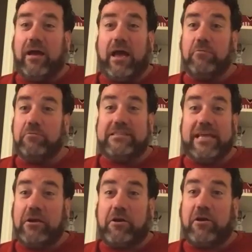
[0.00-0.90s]
I was
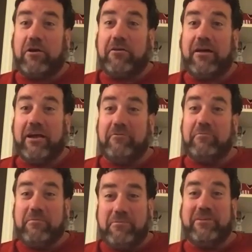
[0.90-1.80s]
there, Carl. I
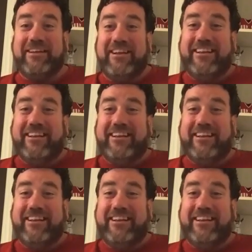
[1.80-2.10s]
remember it.